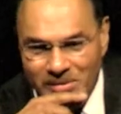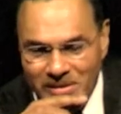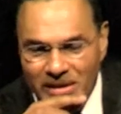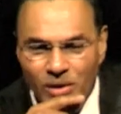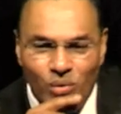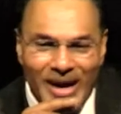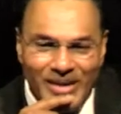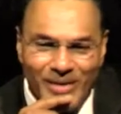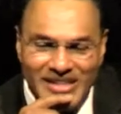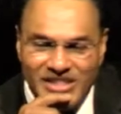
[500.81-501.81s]
it. Why
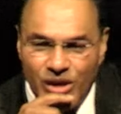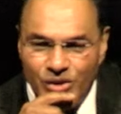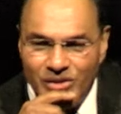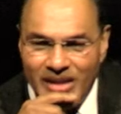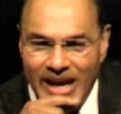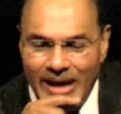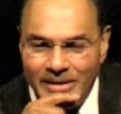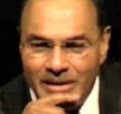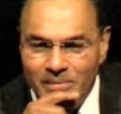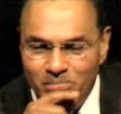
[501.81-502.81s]
do I tell you
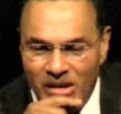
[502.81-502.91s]
that?